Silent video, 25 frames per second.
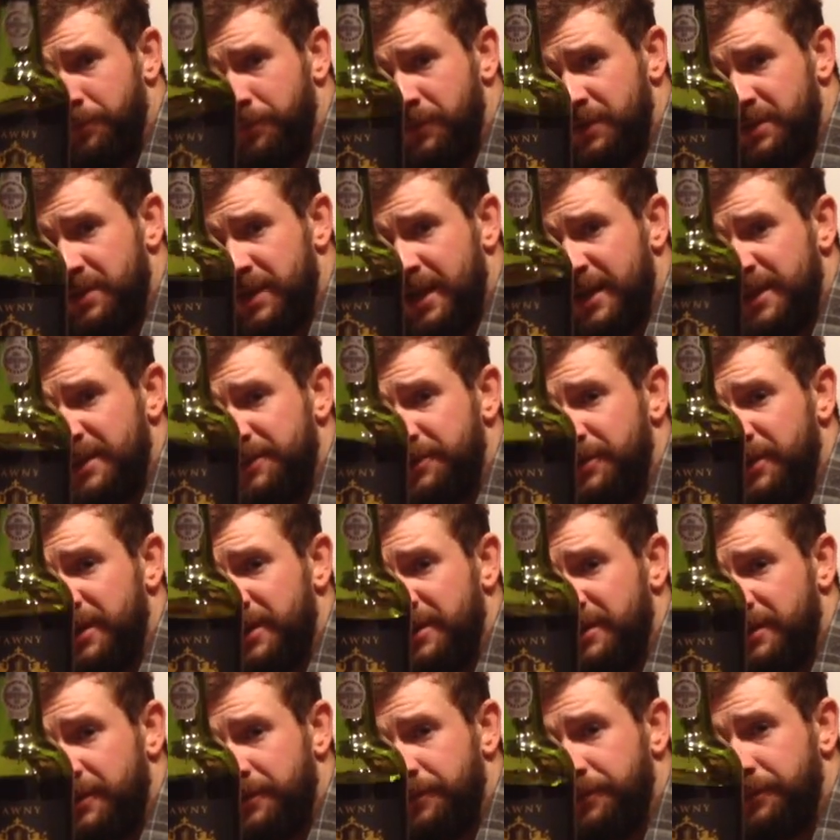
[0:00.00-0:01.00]

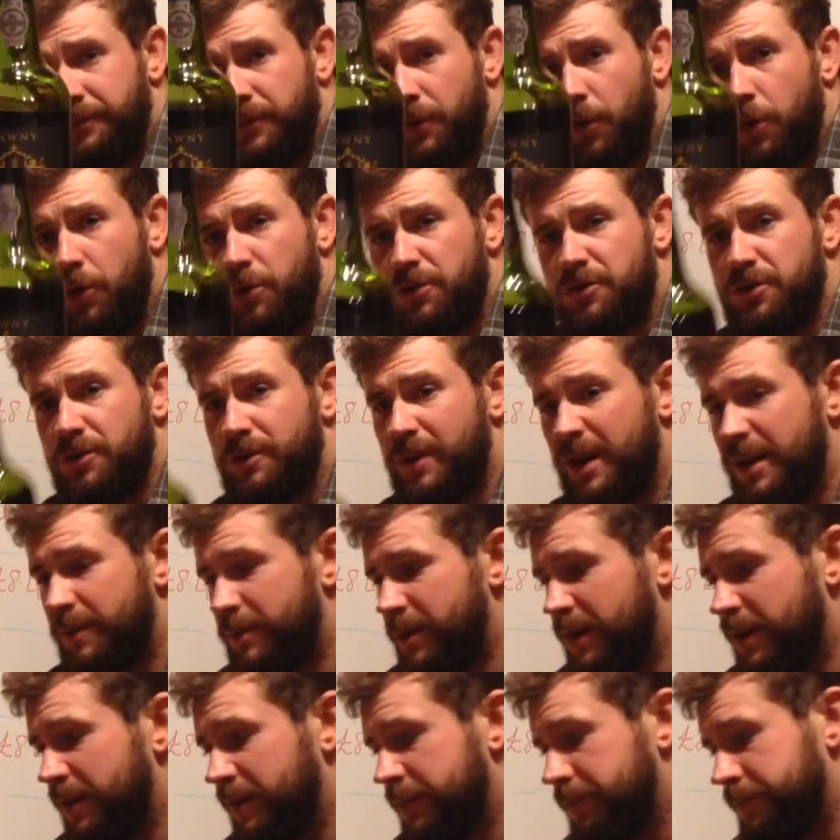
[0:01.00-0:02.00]
Sainsbury's, awesome
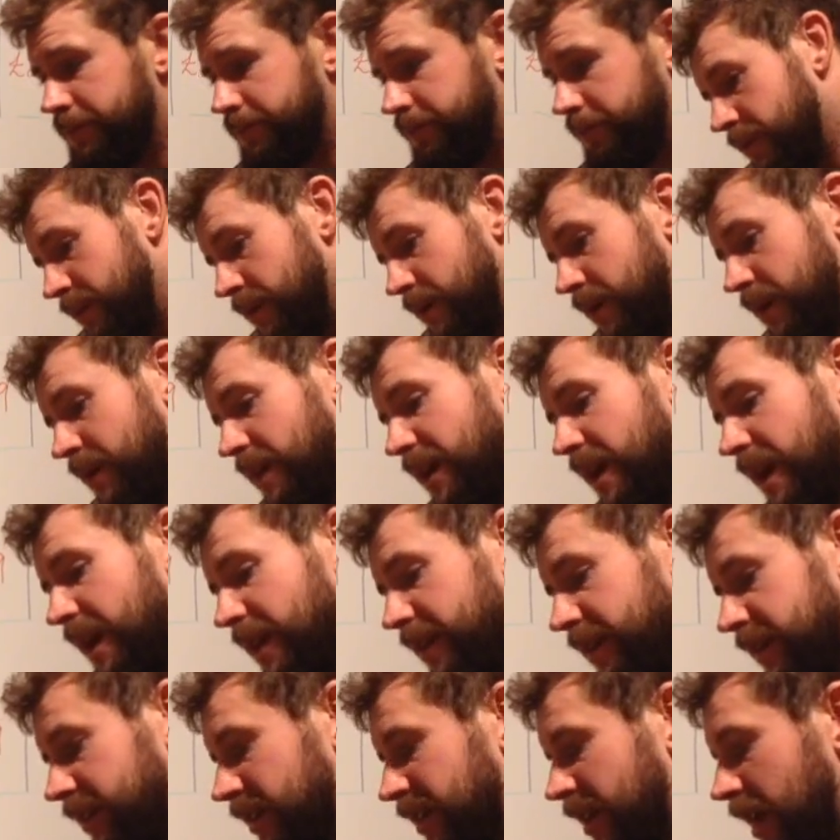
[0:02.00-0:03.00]
labelling.
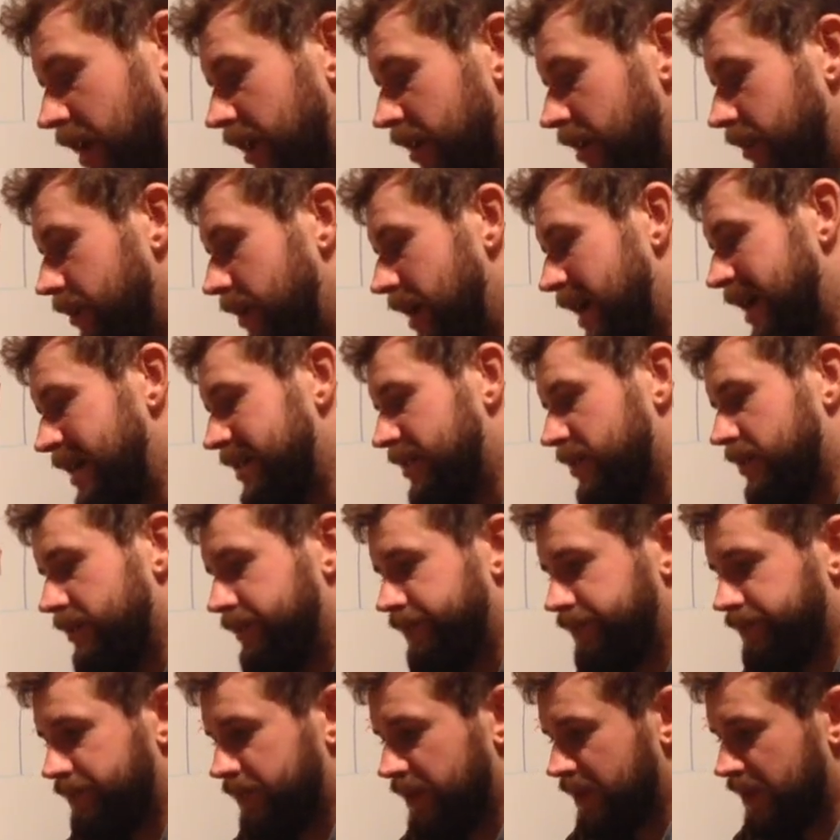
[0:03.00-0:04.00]
Again, colour wise,
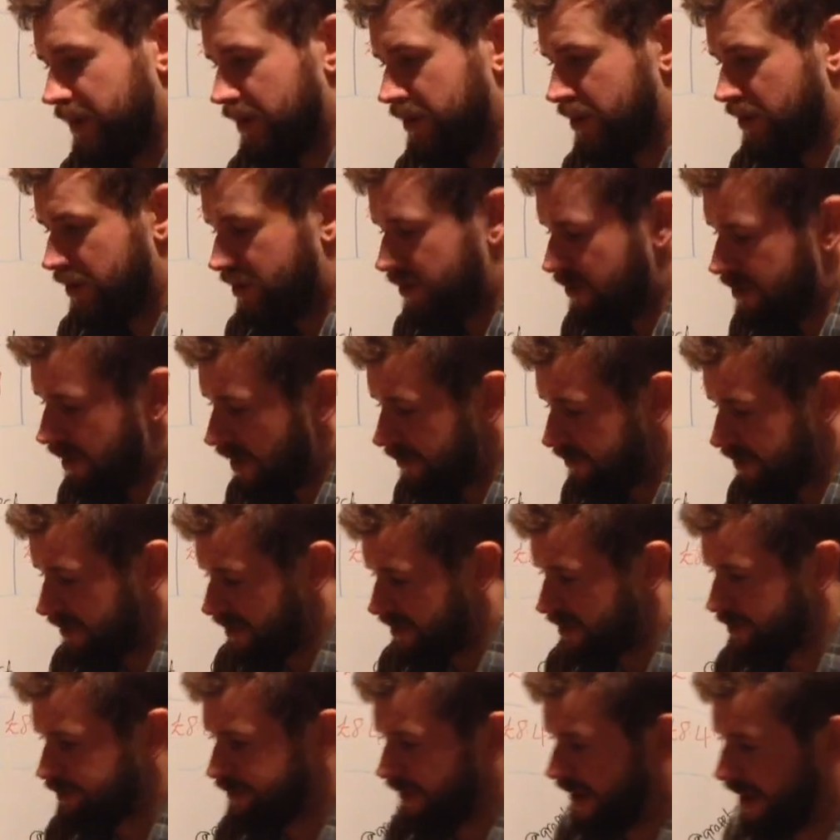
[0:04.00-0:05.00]
just as I would
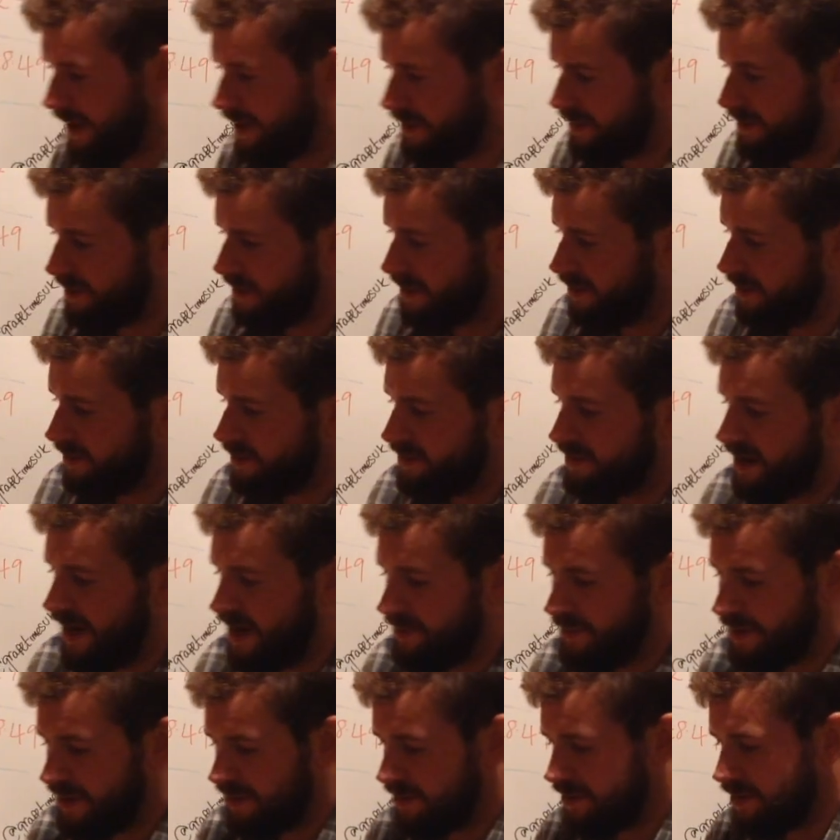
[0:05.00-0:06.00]
expect,
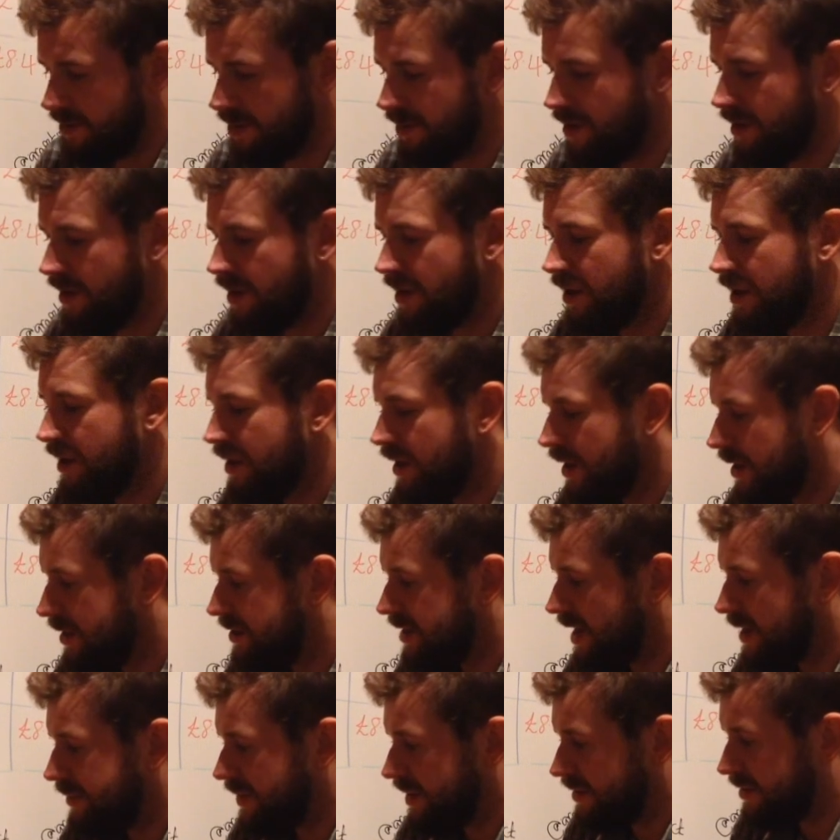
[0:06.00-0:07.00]
same as
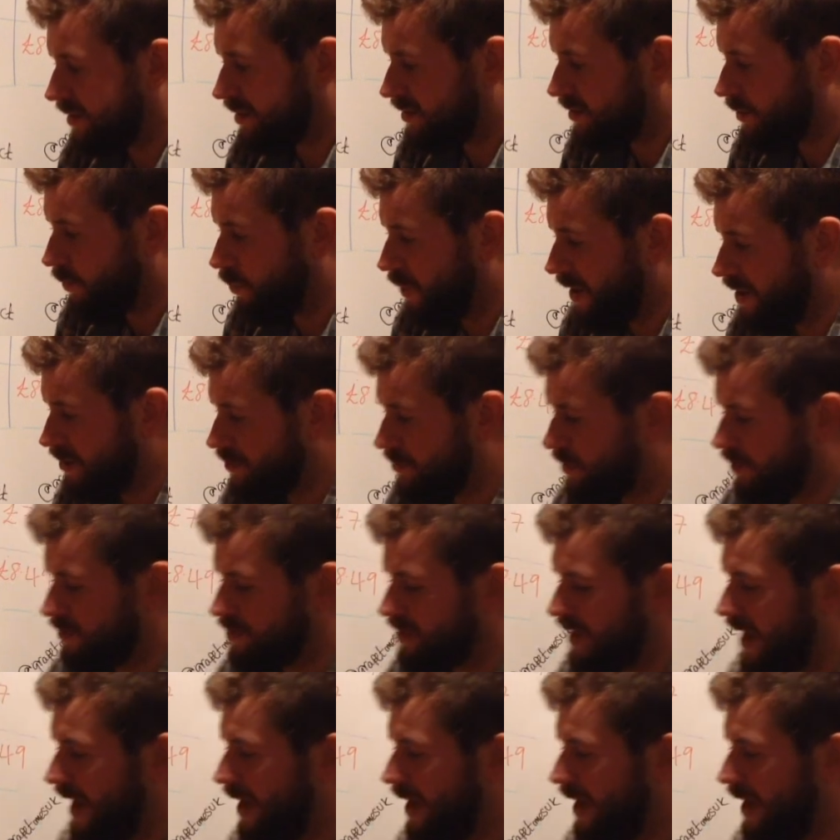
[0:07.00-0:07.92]
its Waitrose